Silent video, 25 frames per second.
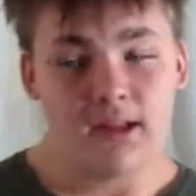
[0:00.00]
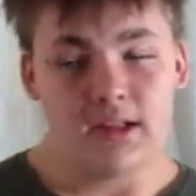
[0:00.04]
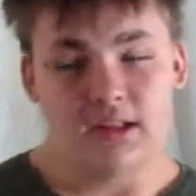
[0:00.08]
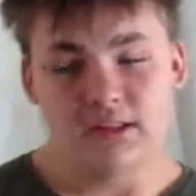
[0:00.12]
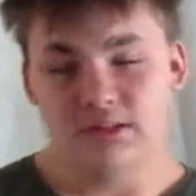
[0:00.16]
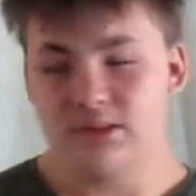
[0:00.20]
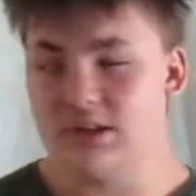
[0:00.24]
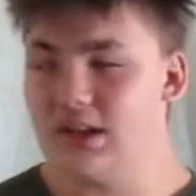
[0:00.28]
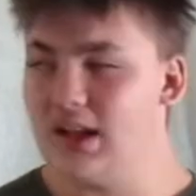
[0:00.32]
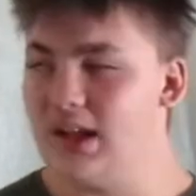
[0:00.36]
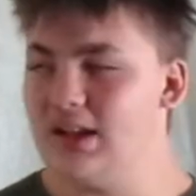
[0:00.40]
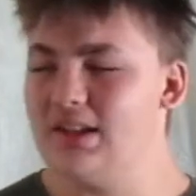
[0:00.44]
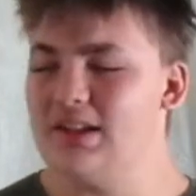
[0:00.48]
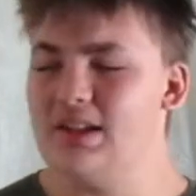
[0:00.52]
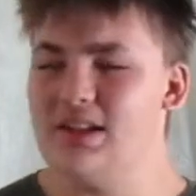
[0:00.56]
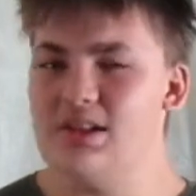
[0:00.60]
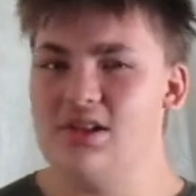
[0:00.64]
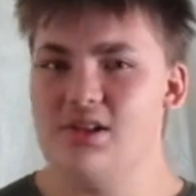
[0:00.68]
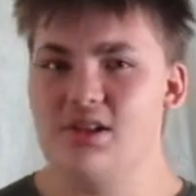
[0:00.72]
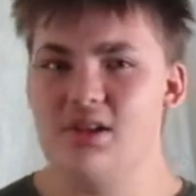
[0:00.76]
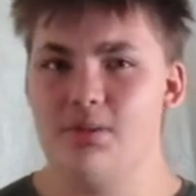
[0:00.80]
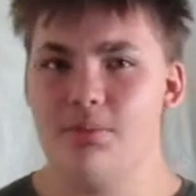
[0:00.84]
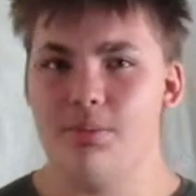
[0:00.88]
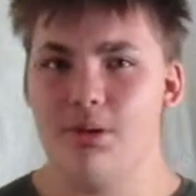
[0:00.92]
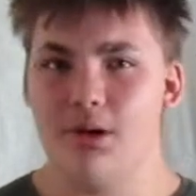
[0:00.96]
So that's the
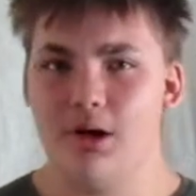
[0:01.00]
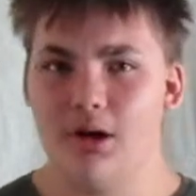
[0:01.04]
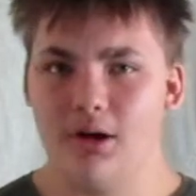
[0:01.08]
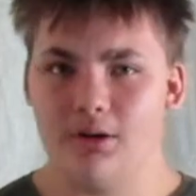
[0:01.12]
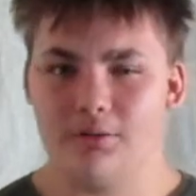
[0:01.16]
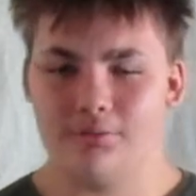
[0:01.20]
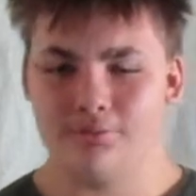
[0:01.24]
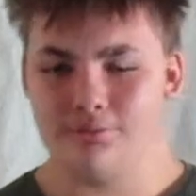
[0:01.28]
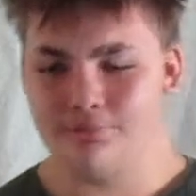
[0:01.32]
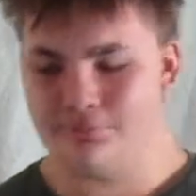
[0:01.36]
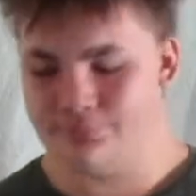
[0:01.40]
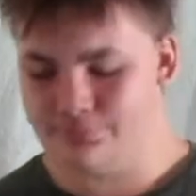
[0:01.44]
shit part.